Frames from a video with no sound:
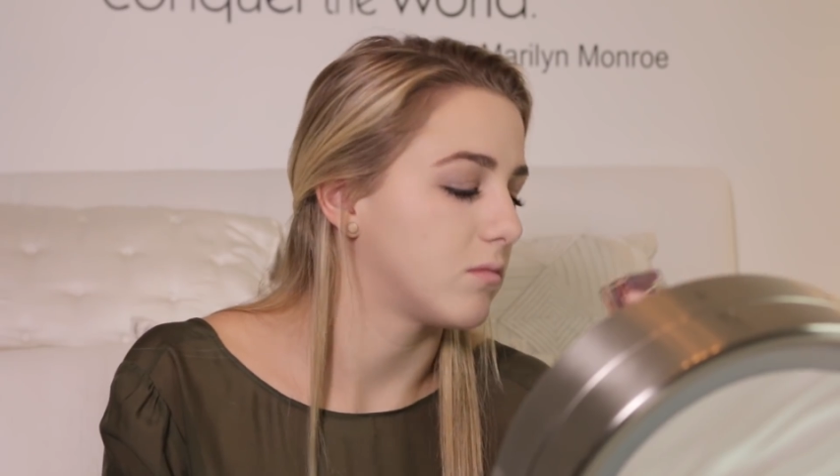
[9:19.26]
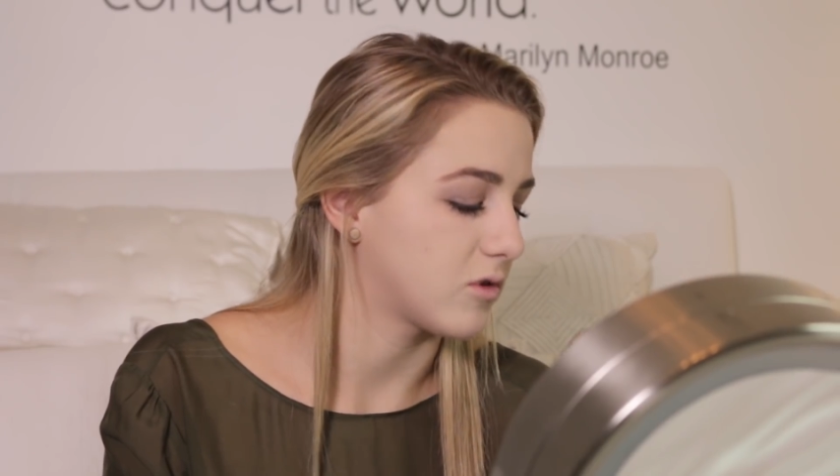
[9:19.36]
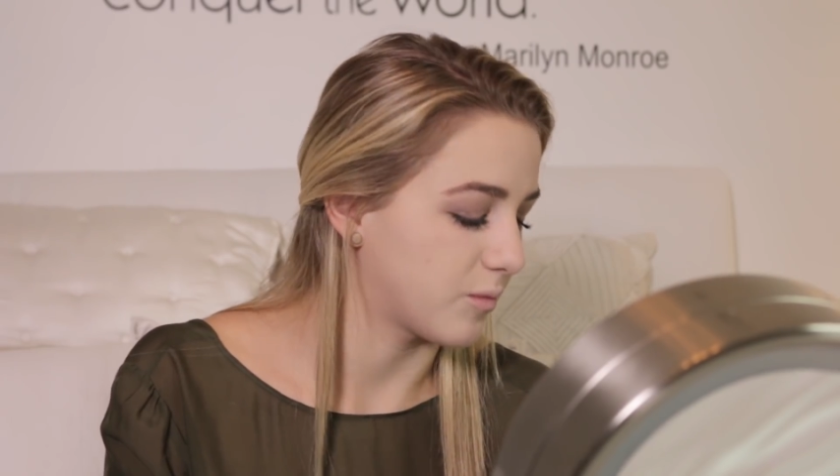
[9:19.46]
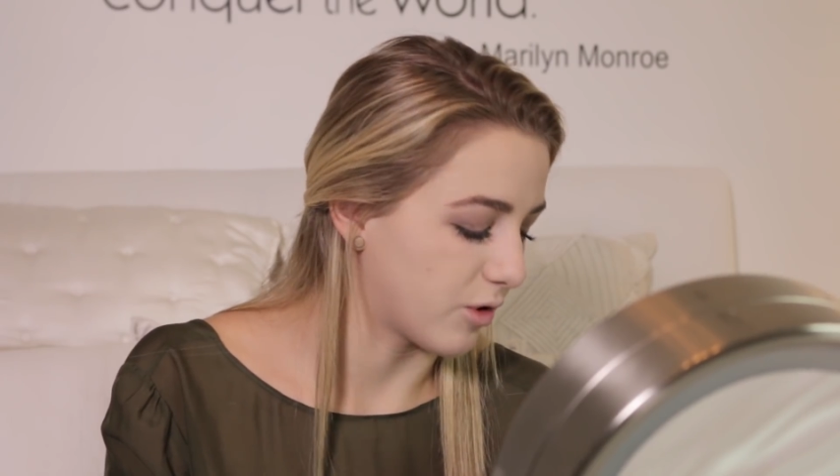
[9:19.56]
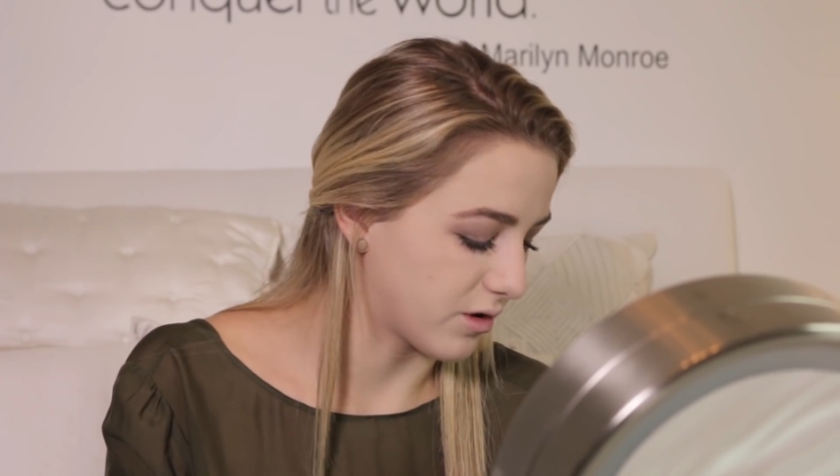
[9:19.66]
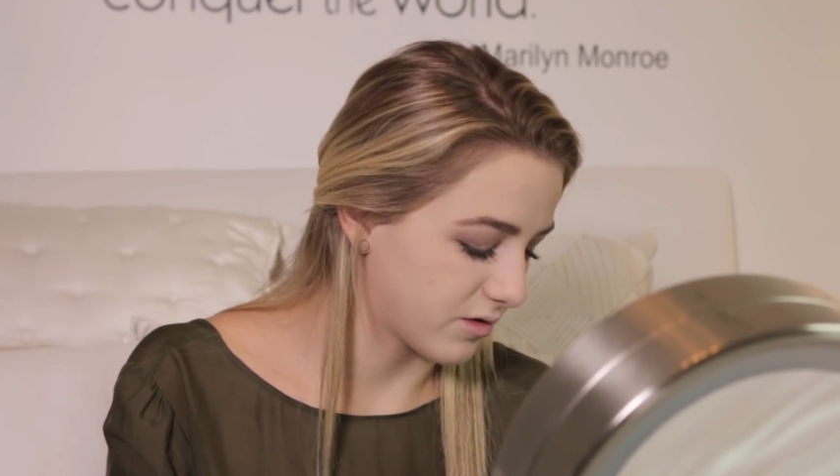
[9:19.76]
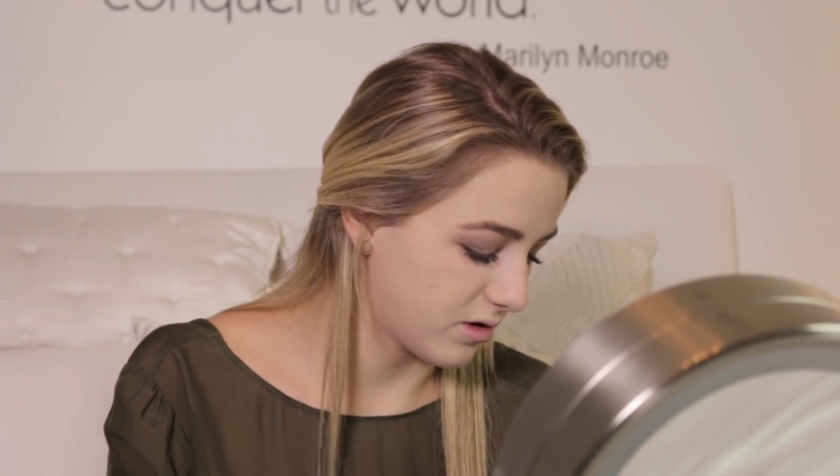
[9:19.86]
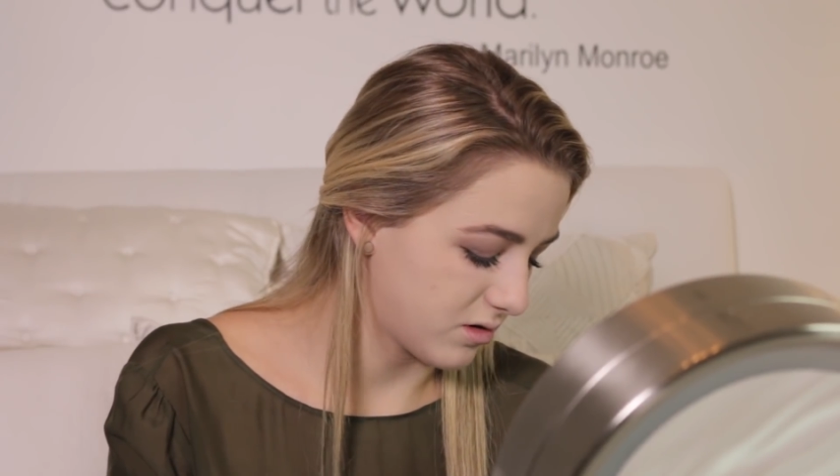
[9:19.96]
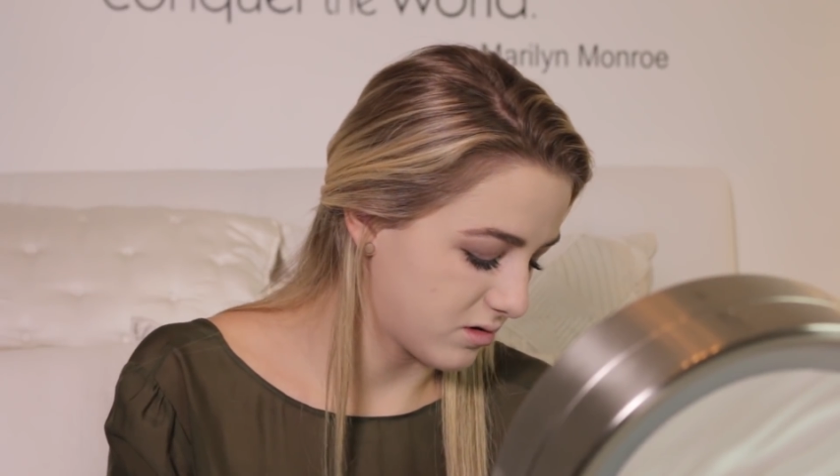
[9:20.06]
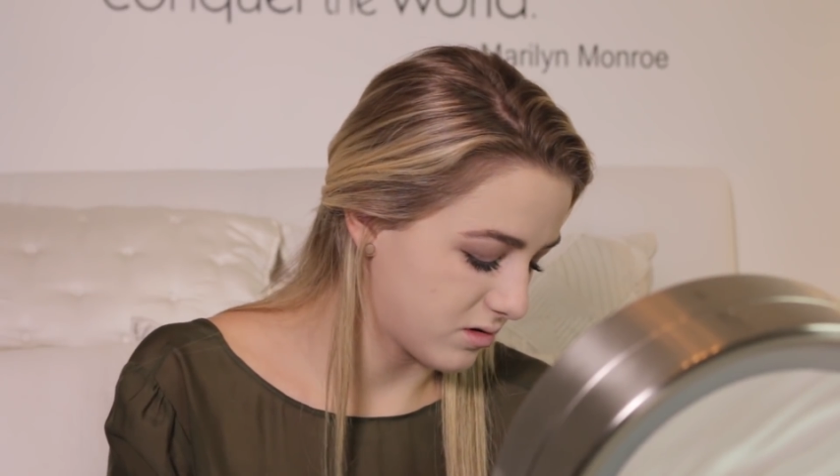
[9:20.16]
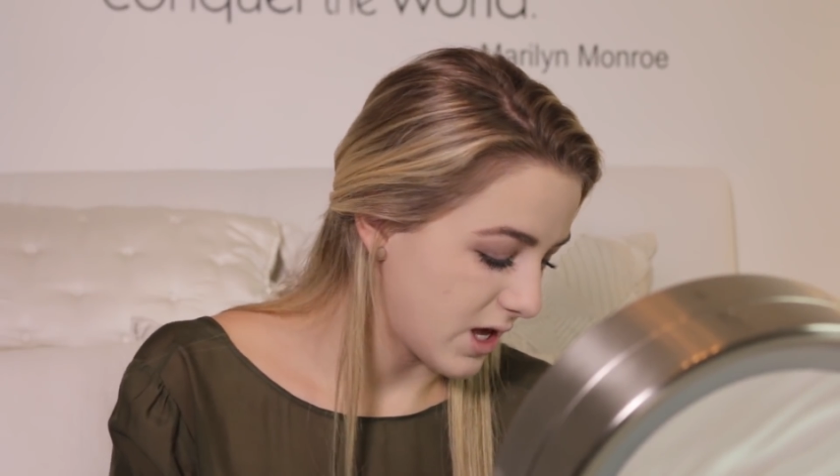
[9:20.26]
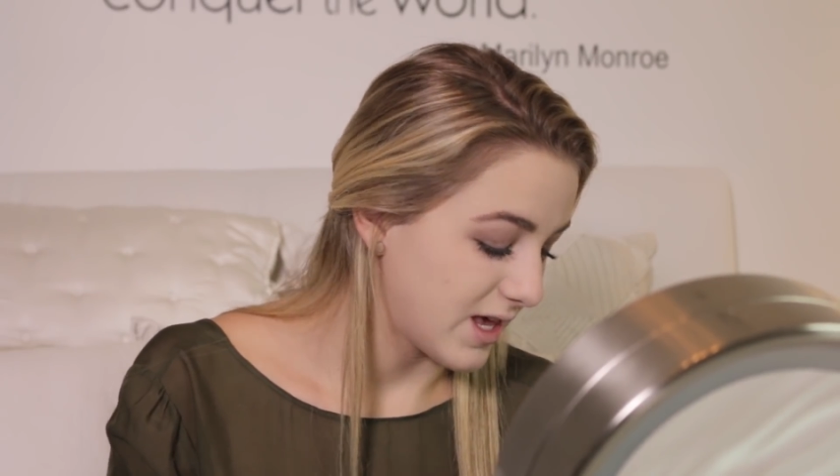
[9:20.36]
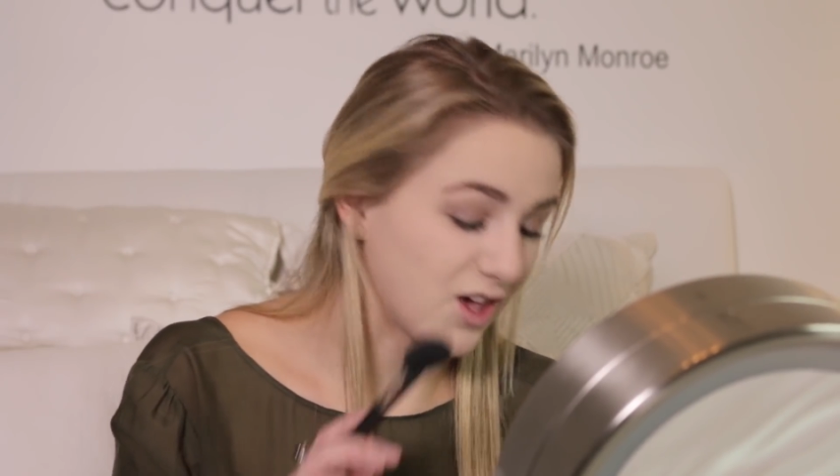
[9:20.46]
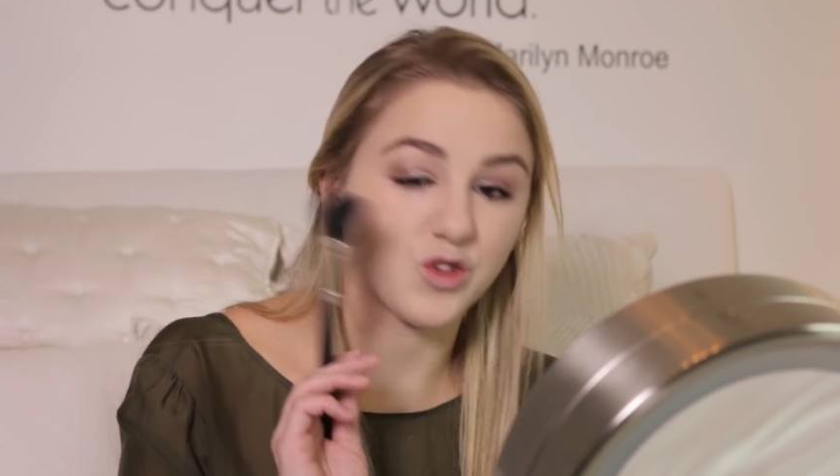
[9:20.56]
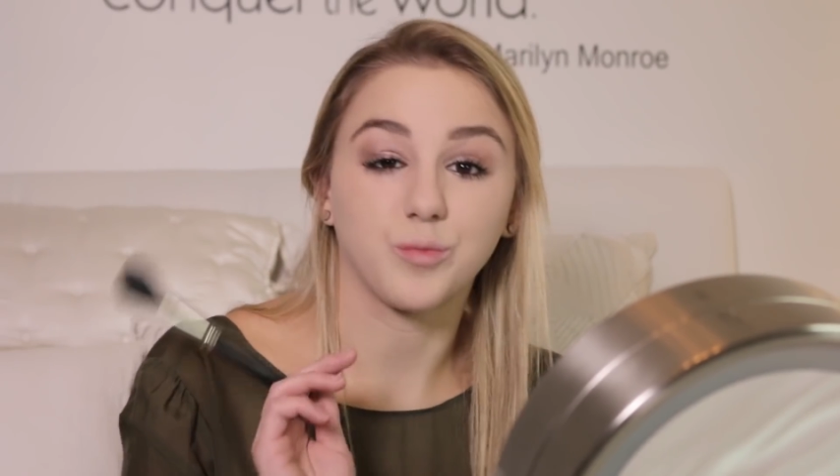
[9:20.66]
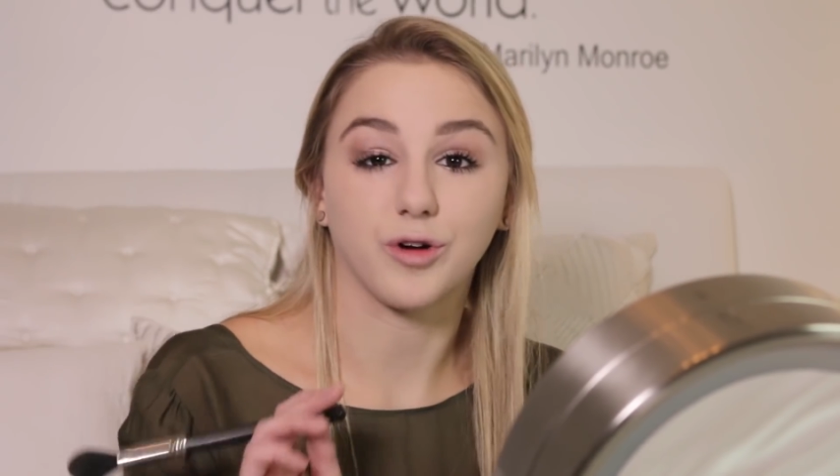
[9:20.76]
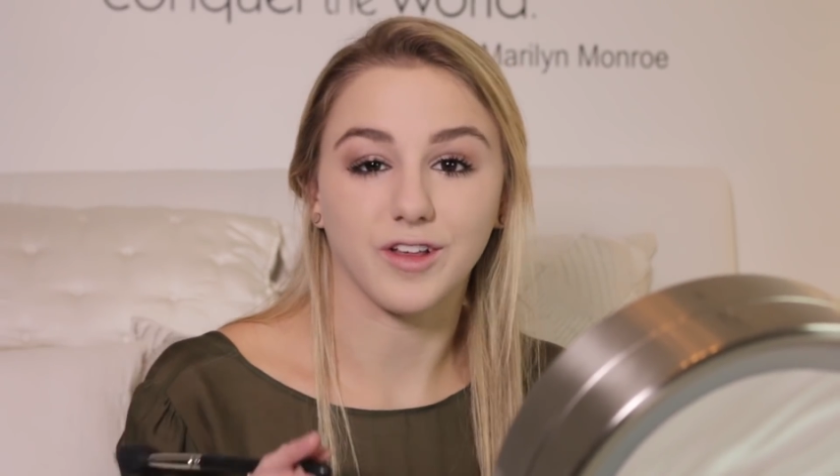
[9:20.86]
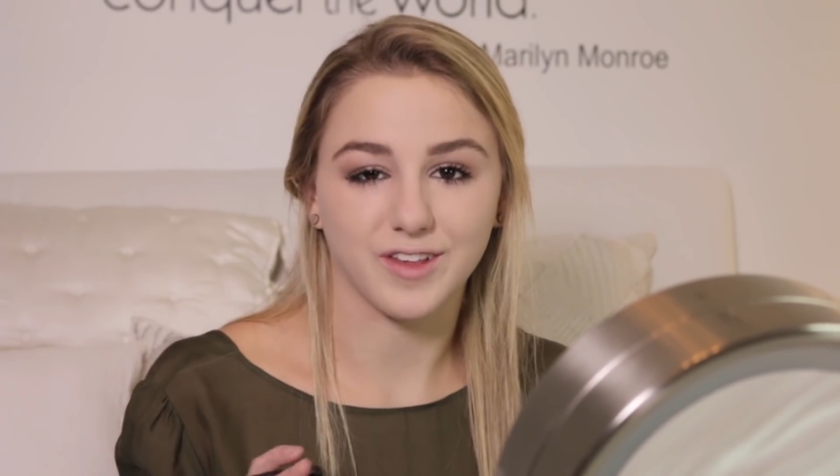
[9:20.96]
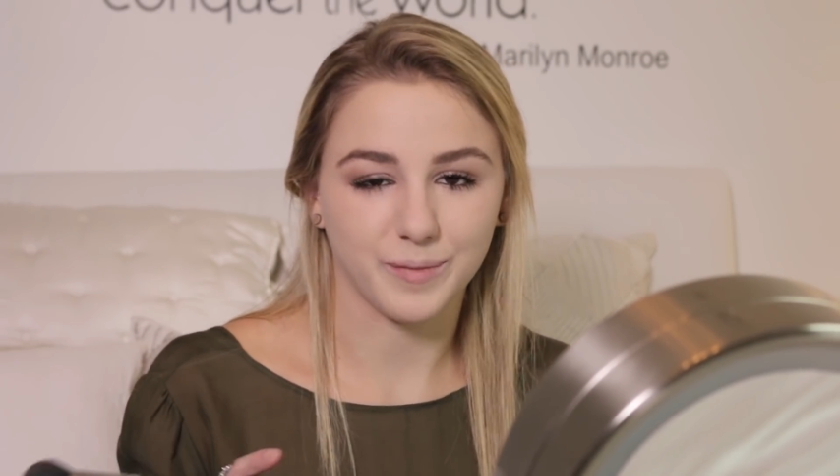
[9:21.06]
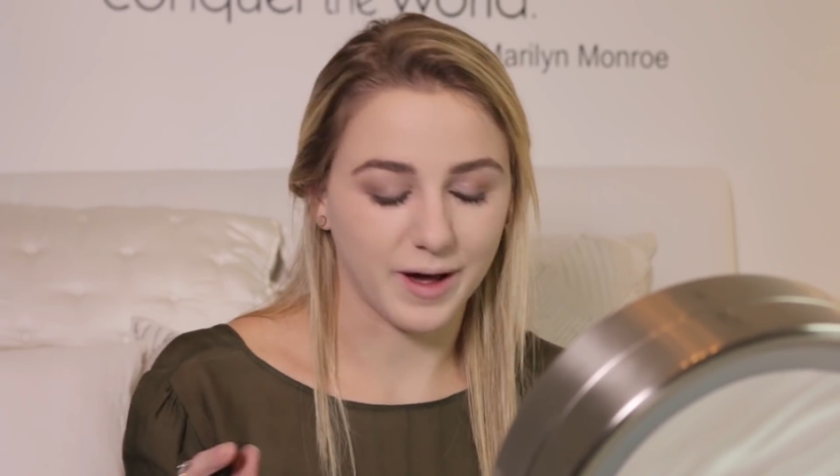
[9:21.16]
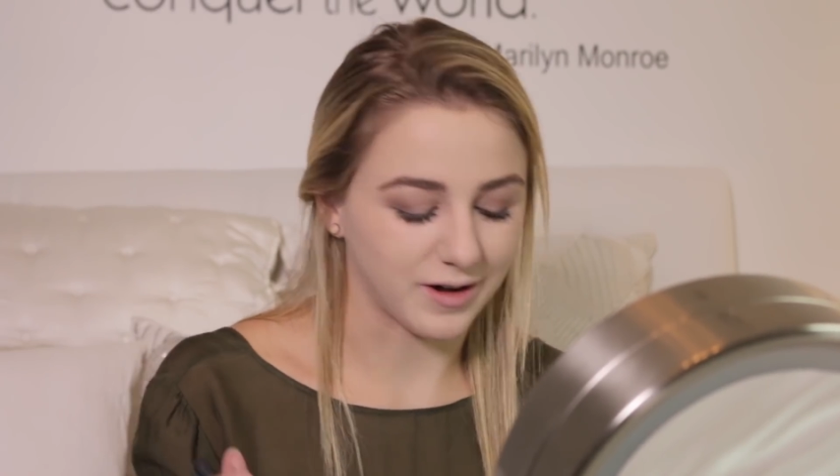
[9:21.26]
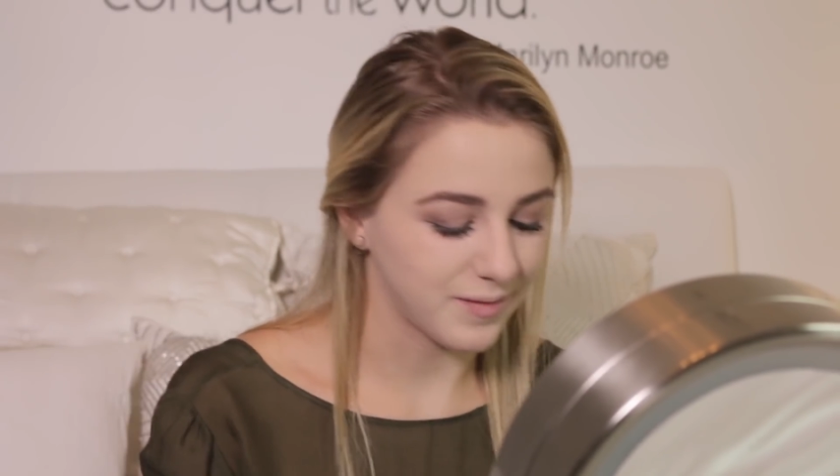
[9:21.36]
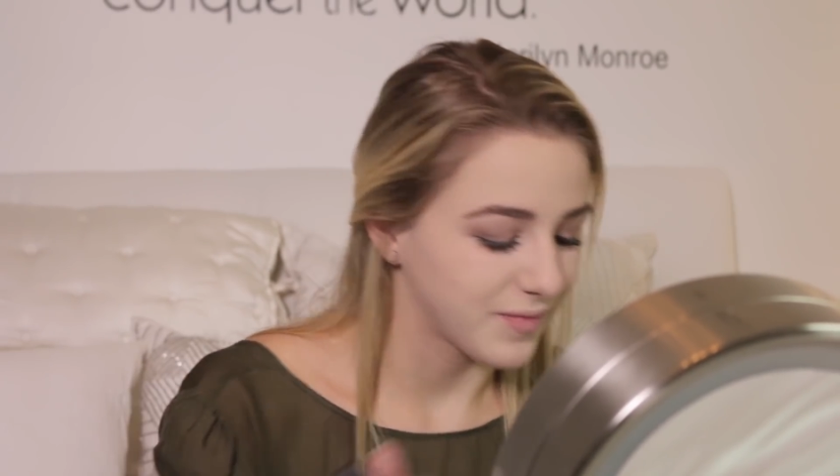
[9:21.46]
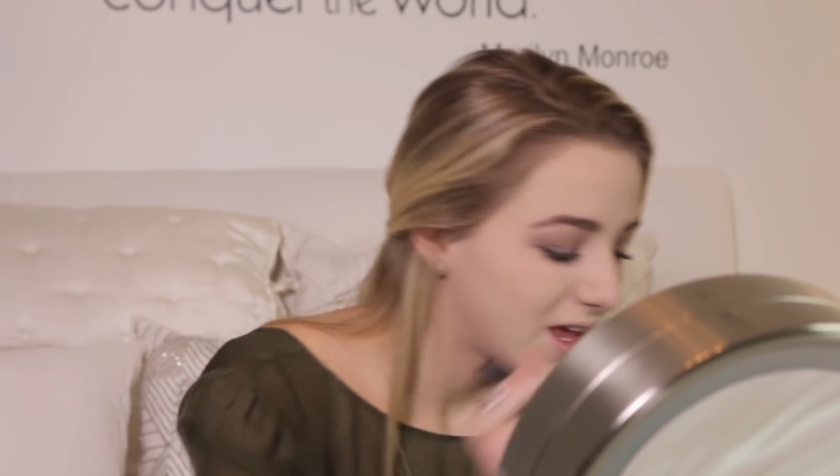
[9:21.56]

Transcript: is it bronzer? Yes, bronzing powder.